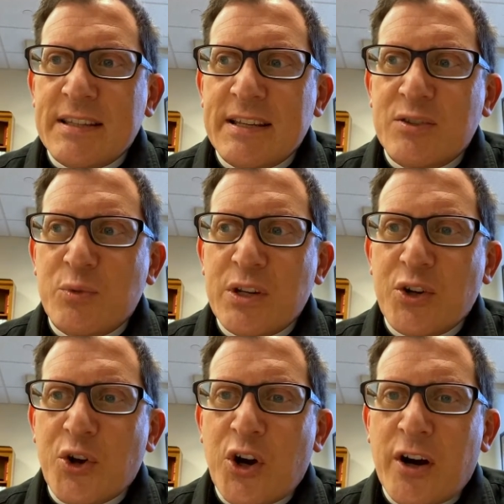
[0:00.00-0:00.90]
things we
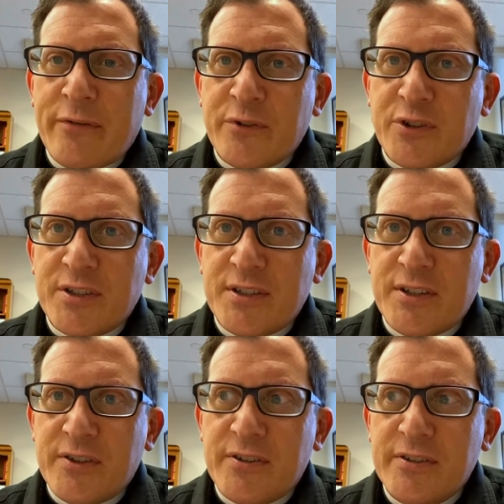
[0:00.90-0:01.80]
could offer
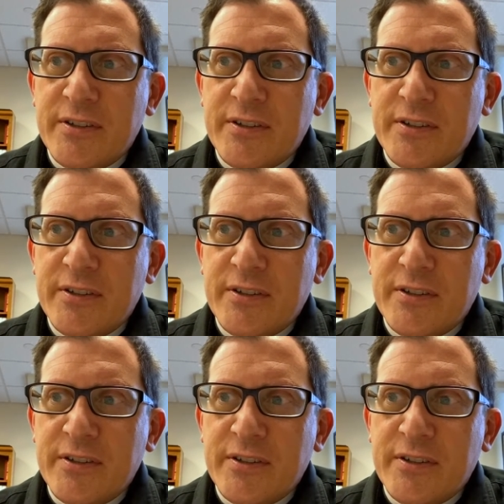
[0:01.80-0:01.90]
still.